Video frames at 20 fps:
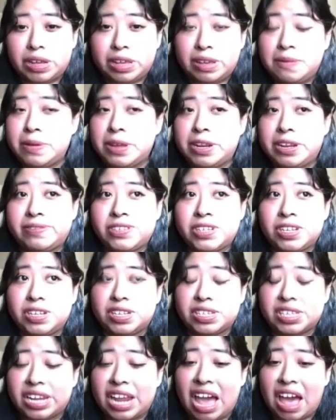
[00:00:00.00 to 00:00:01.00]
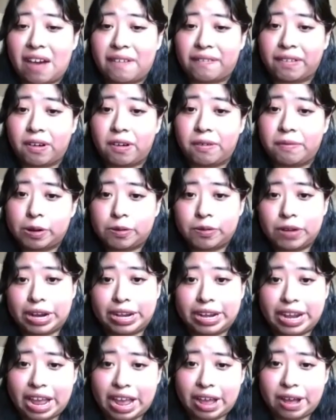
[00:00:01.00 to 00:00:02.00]
even if she doesn't have COVID right
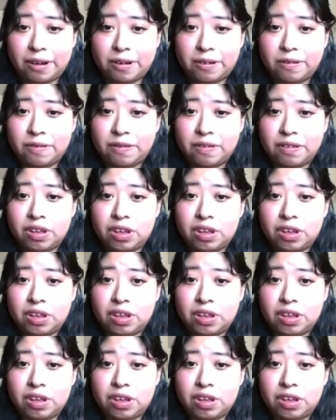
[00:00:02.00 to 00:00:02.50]
now,